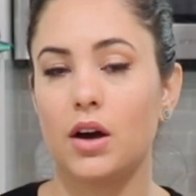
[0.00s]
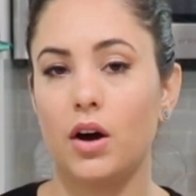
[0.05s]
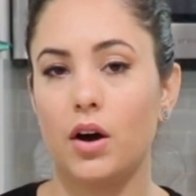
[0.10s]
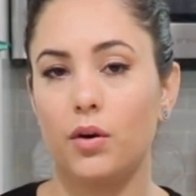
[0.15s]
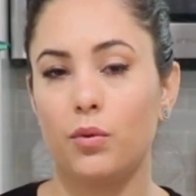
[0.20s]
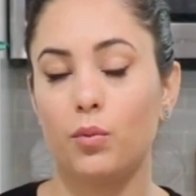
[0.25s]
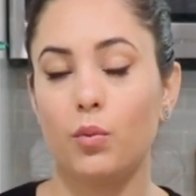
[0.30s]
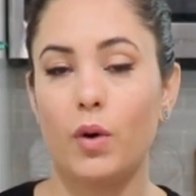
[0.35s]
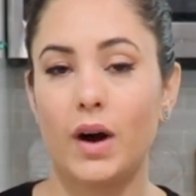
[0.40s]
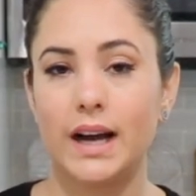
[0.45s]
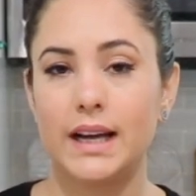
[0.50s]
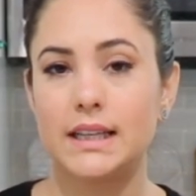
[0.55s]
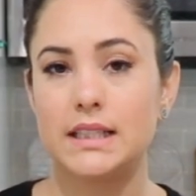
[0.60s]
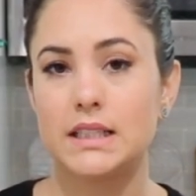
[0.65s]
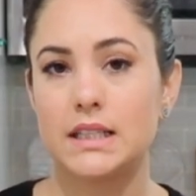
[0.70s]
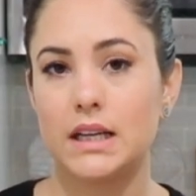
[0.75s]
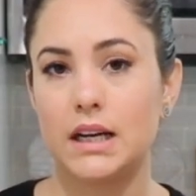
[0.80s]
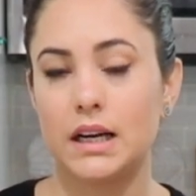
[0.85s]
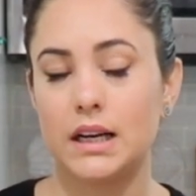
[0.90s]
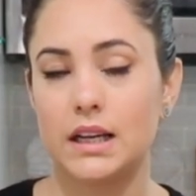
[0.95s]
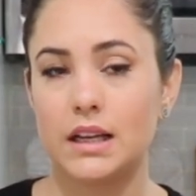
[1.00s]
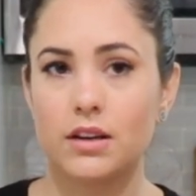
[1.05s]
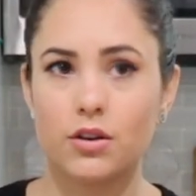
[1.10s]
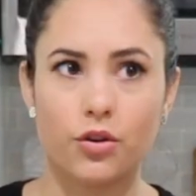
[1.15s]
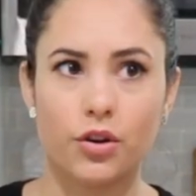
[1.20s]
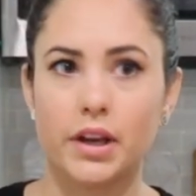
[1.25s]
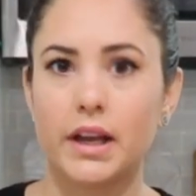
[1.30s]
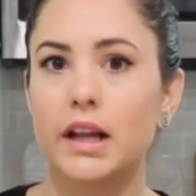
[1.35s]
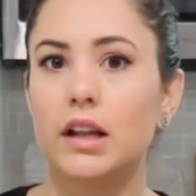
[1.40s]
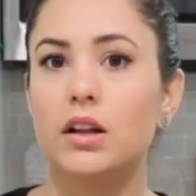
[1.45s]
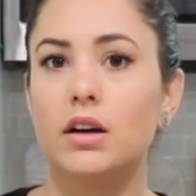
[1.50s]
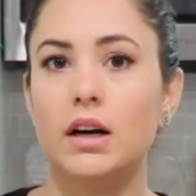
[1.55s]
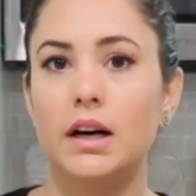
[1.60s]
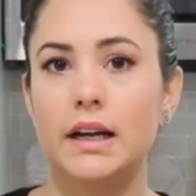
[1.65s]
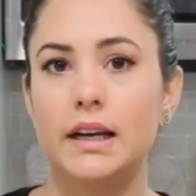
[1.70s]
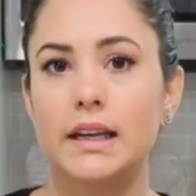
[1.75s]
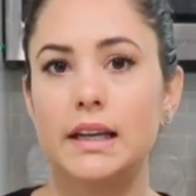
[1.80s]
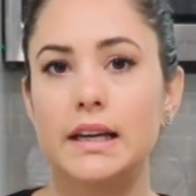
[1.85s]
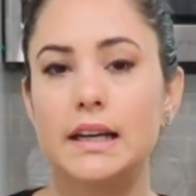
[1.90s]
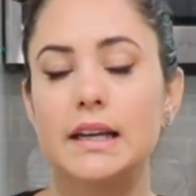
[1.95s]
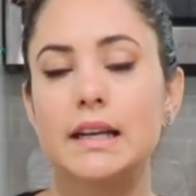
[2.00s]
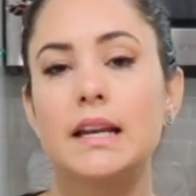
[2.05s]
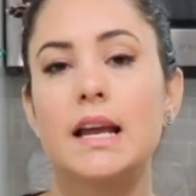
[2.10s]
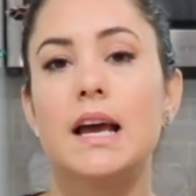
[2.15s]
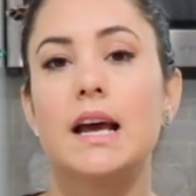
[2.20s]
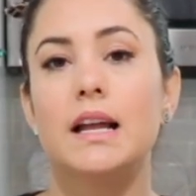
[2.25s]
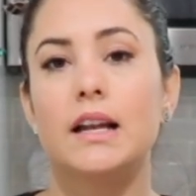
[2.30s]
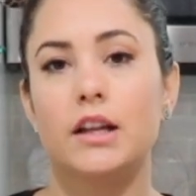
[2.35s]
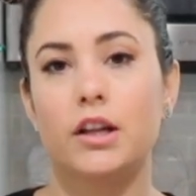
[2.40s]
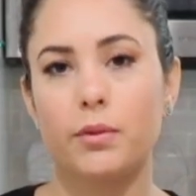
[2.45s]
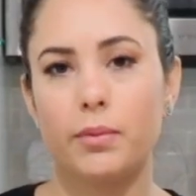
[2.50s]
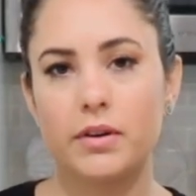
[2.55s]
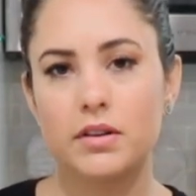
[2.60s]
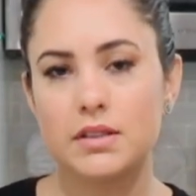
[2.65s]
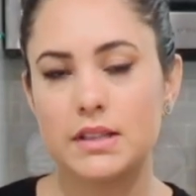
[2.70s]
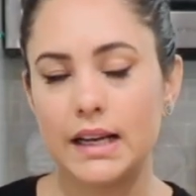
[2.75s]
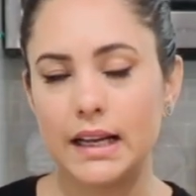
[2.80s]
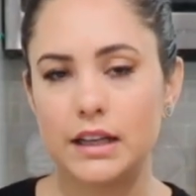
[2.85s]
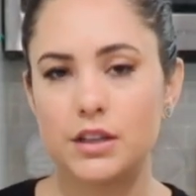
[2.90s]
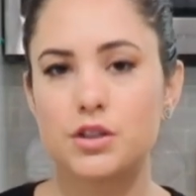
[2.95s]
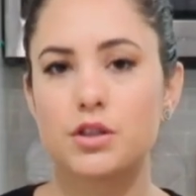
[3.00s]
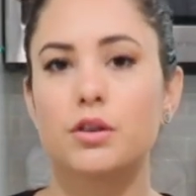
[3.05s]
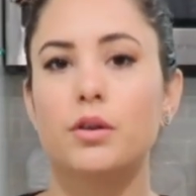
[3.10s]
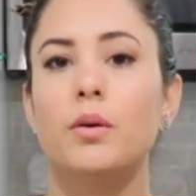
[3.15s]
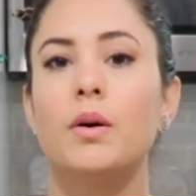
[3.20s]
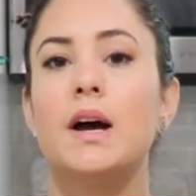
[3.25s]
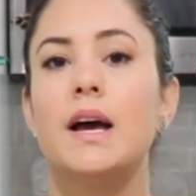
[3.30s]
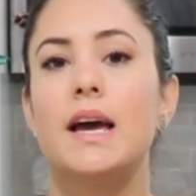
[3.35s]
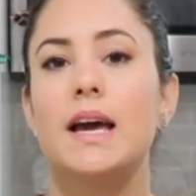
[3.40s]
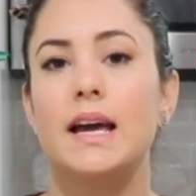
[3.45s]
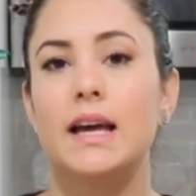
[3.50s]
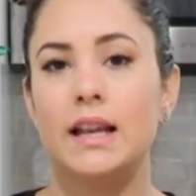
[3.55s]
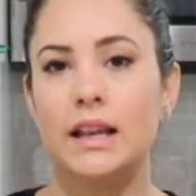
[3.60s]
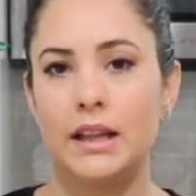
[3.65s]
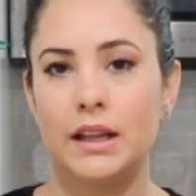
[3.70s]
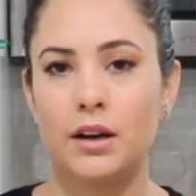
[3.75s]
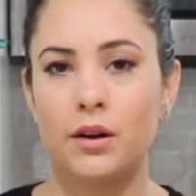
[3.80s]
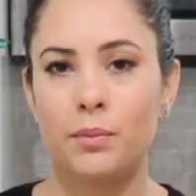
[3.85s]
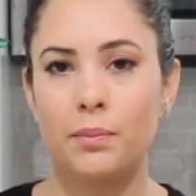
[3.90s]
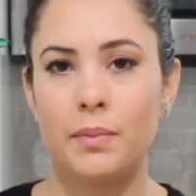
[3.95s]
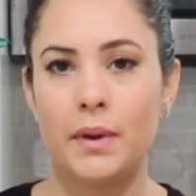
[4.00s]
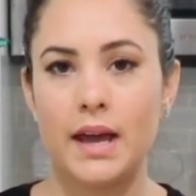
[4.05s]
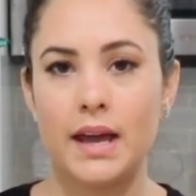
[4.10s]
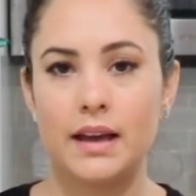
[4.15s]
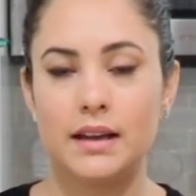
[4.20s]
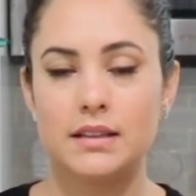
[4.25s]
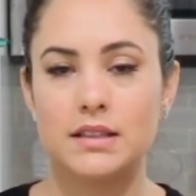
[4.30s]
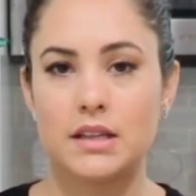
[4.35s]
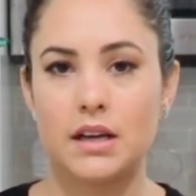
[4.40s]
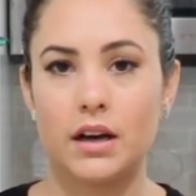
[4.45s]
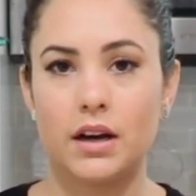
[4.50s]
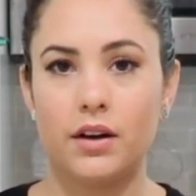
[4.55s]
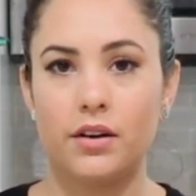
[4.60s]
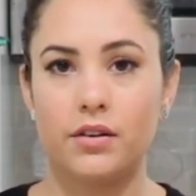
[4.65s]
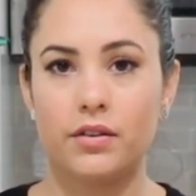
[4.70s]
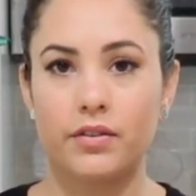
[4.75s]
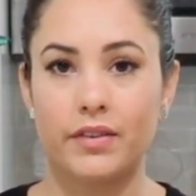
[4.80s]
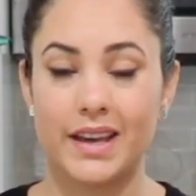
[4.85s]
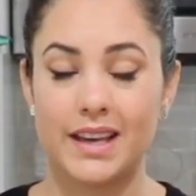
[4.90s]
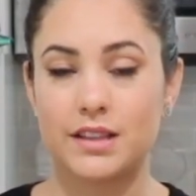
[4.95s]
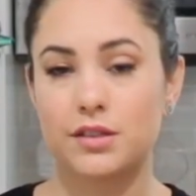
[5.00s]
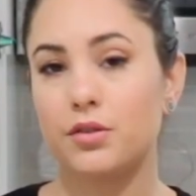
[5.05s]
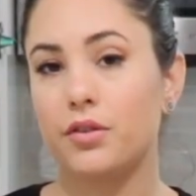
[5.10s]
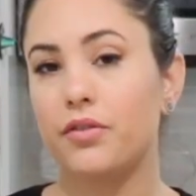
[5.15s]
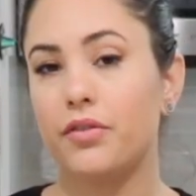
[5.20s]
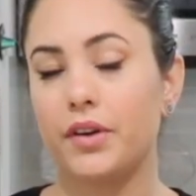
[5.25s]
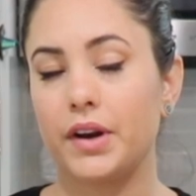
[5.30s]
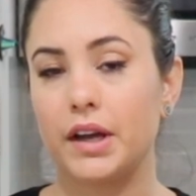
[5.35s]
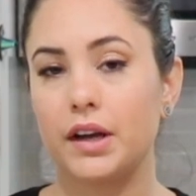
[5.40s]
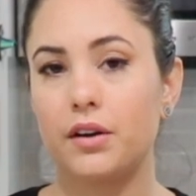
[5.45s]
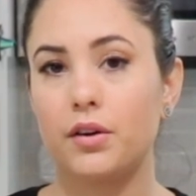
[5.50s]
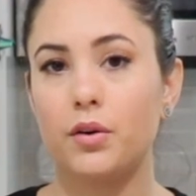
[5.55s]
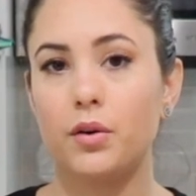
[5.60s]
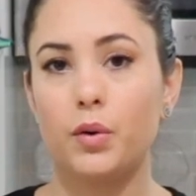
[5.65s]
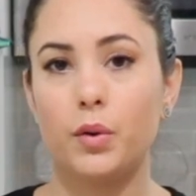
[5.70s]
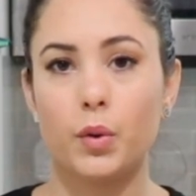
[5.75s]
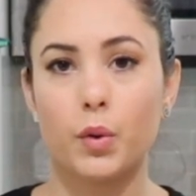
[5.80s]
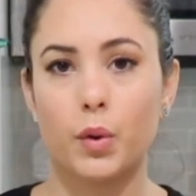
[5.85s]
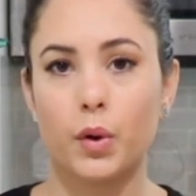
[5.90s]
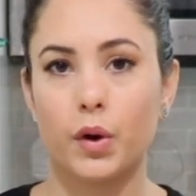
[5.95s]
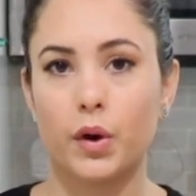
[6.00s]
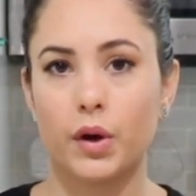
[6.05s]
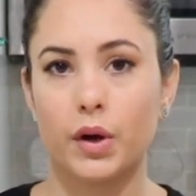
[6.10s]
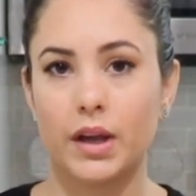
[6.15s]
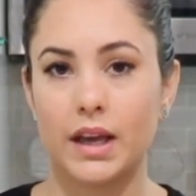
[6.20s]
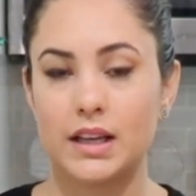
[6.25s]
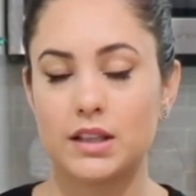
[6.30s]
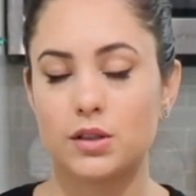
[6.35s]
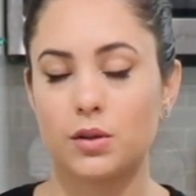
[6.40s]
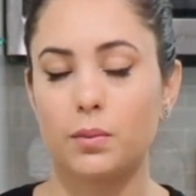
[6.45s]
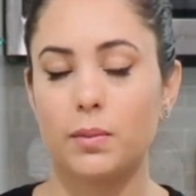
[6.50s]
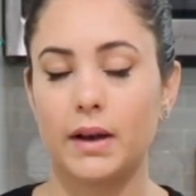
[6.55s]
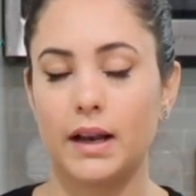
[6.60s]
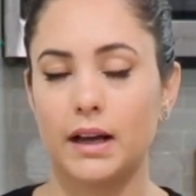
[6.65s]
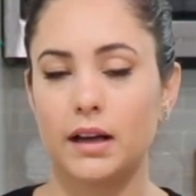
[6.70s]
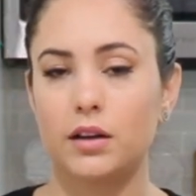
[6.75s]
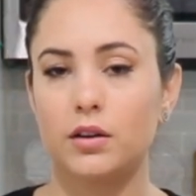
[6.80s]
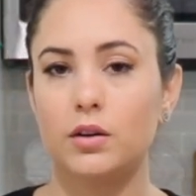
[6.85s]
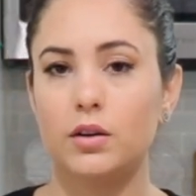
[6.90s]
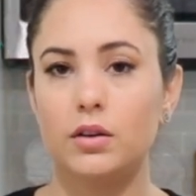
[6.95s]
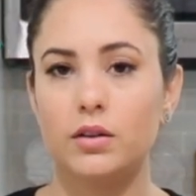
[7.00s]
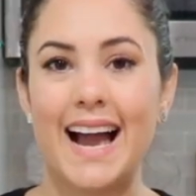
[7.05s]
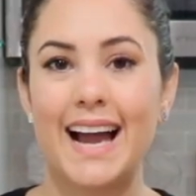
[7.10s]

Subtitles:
a white onion or yellow onion, a little bit of cilantro, a little bit of queso fresco or queso blanco.